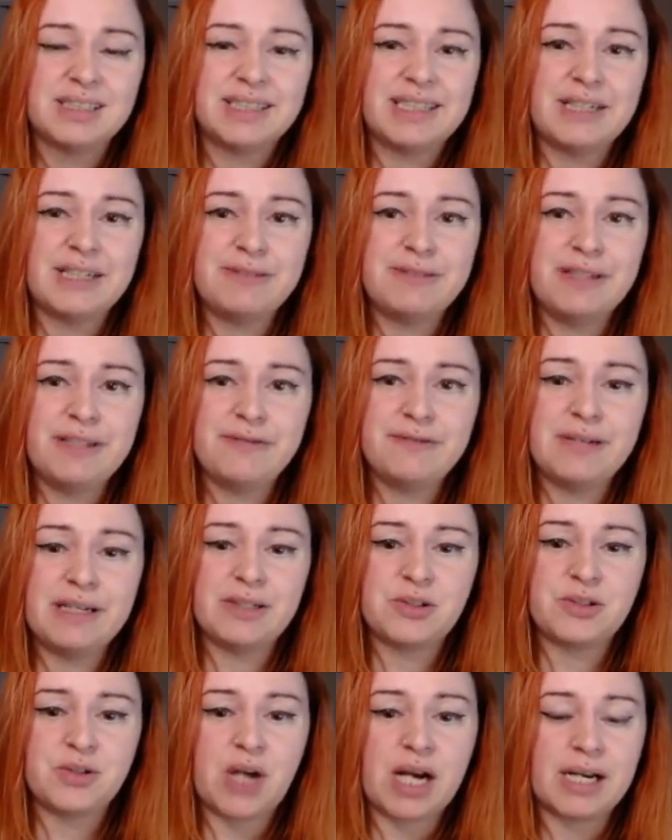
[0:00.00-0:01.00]
If they find
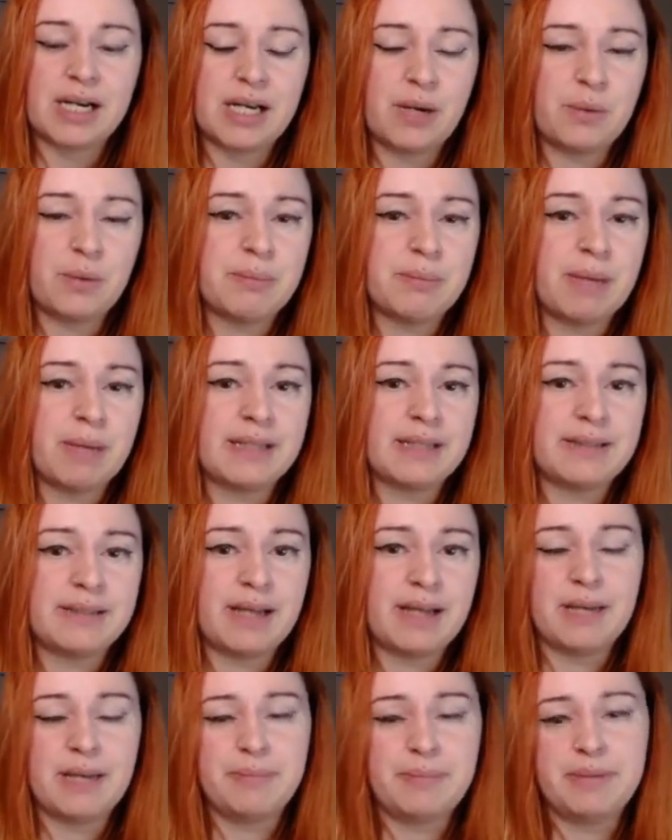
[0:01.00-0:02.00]
Draka, we might
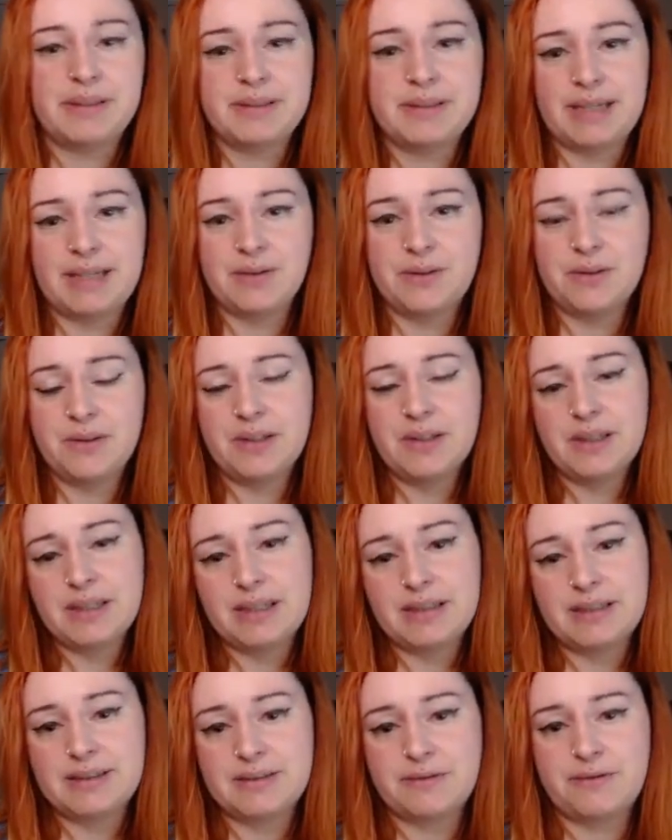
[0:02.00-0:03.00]
die, because I don't think
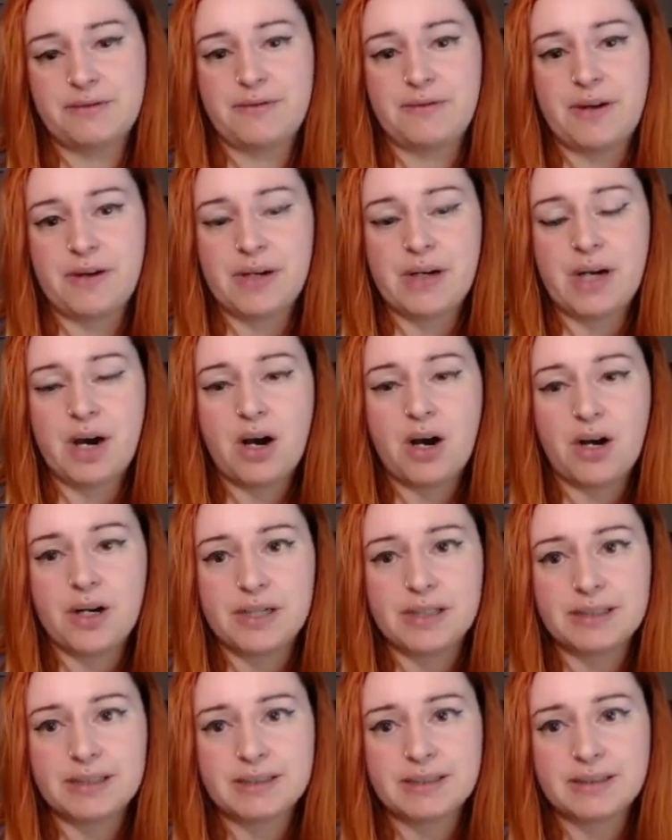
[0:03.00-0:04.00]
it's very hard